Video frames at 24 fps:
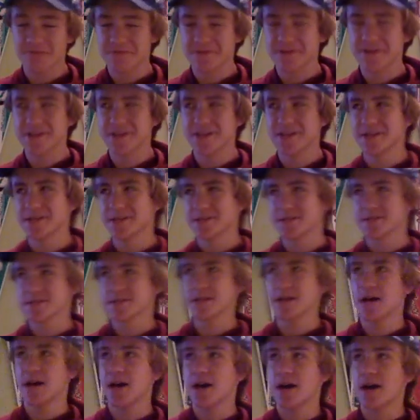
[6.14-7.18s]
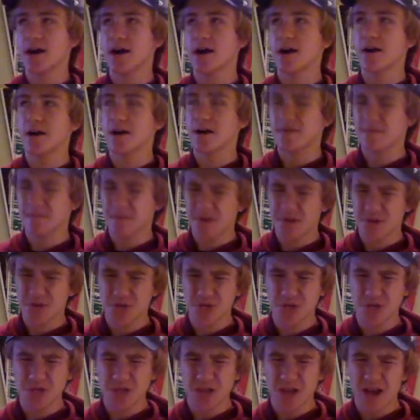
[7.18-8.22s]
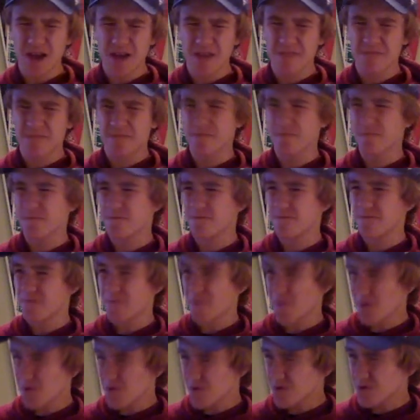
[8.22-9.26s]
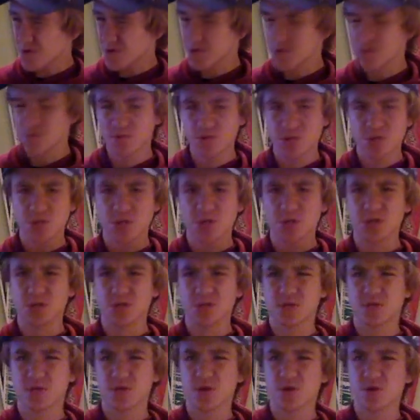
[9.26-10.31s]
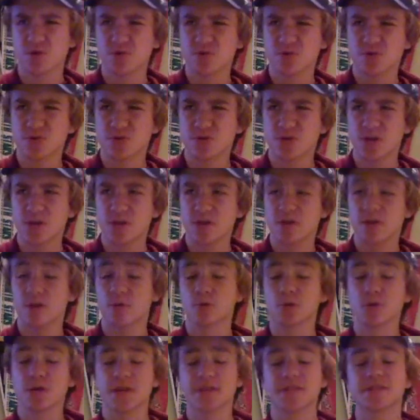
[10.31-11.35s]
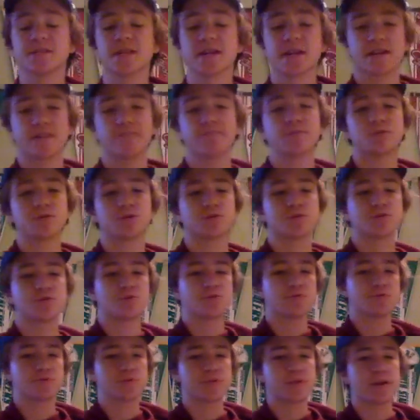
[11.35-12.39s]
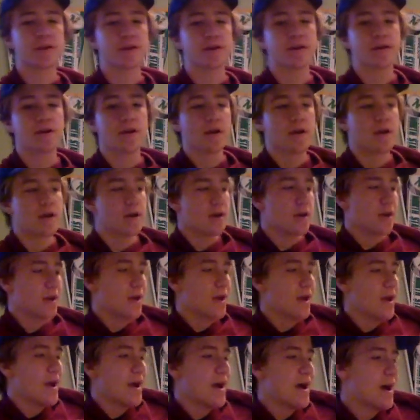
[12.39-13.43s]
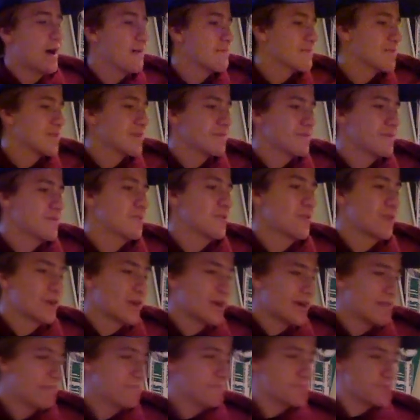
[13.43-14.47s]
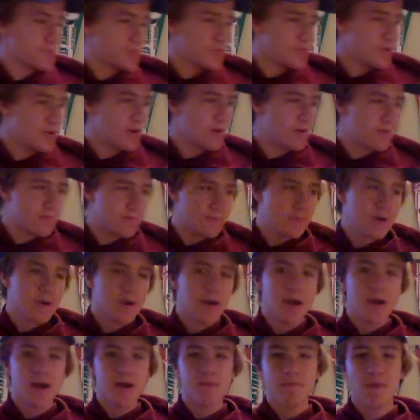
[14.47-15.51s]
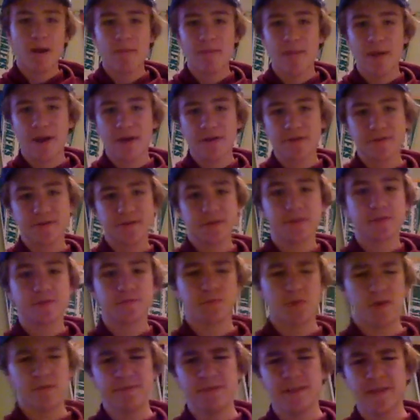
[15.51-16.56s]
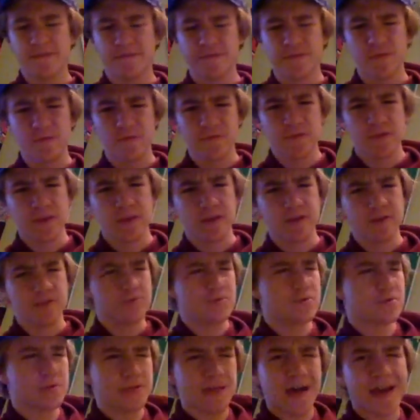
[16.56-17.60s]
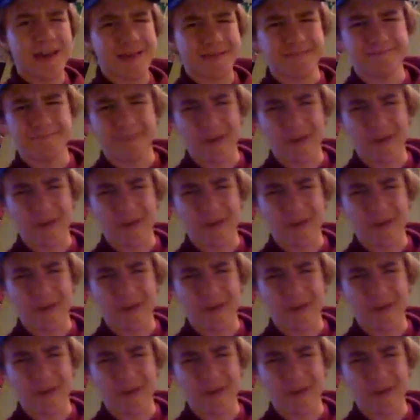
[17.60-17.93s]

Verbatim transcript: because um on July first, which is Thursday, no July second, which is Thursday, I'm gonna be going up to um my mountains where I made a few videos last